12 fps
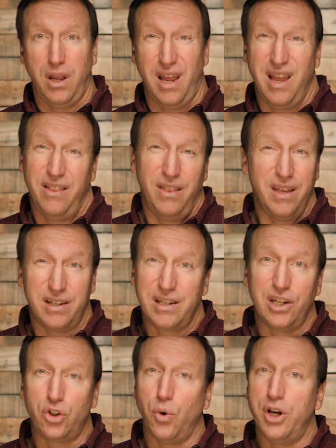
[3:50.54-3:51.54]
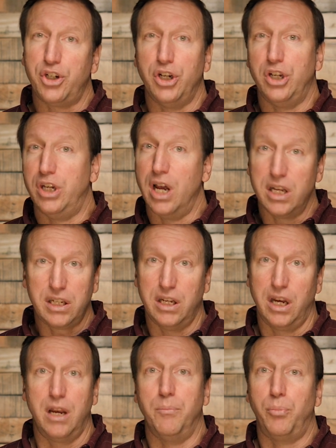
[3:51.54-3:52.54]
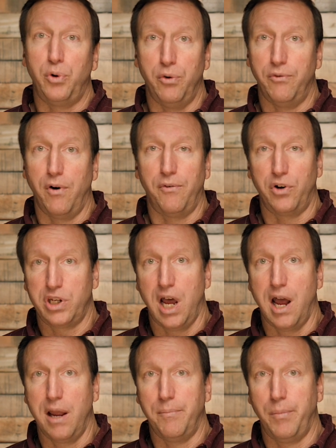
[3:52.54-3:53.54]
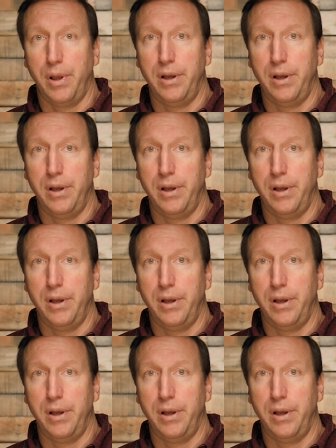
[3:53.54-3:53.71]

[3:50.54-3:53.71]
And this situation doesn't improve over time.